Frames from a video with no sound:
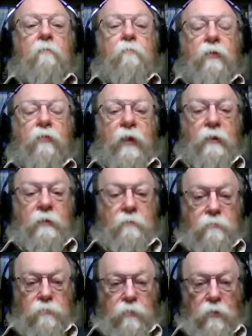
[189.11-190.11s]
But
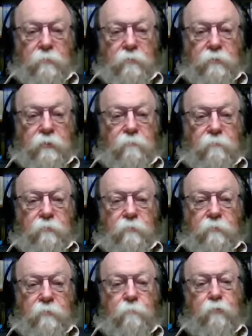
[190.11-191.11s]
then Solomon's going to
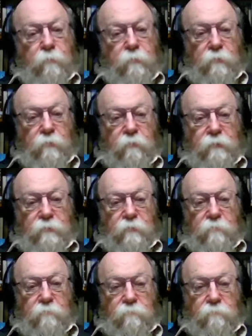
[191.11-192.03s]
build a permanent residence.